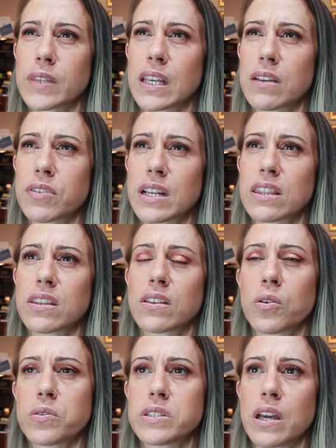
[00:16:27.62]
I forget the
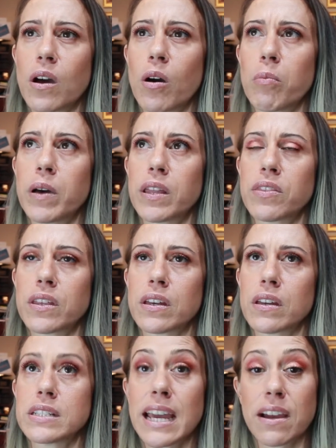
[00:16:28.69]
hotel, but
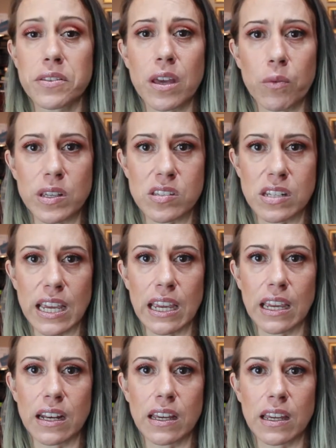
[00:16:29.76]
the town that we
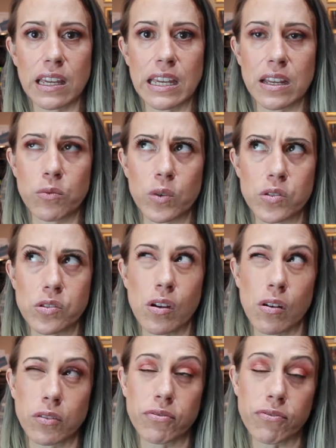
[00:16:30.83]
stayed in was
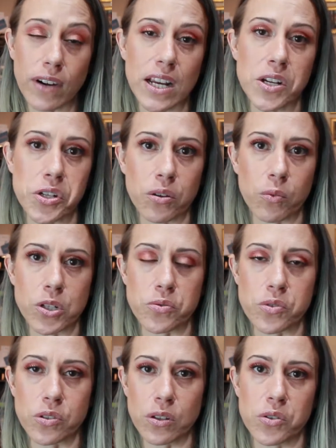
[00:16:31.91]
called Fraser, which
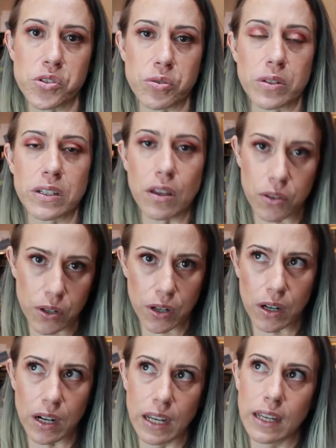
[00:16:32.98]
was close to
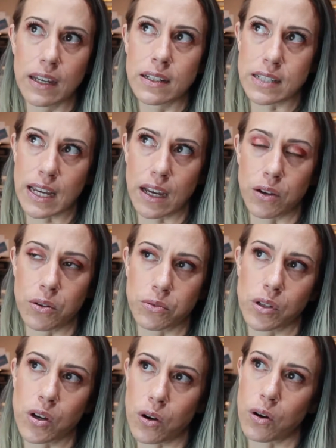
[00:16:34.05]
another town
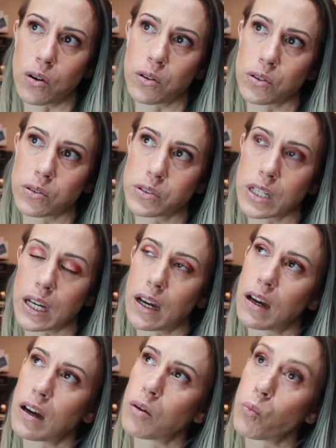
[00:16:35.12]
called
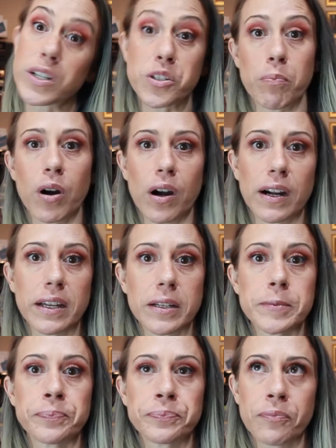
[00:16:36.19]
Winter Park.
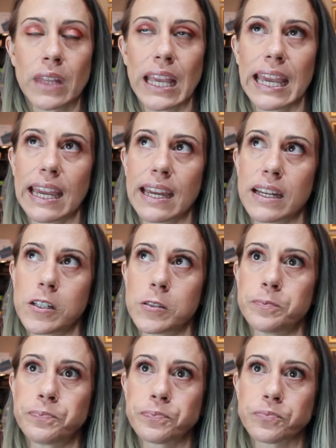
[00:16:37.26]
And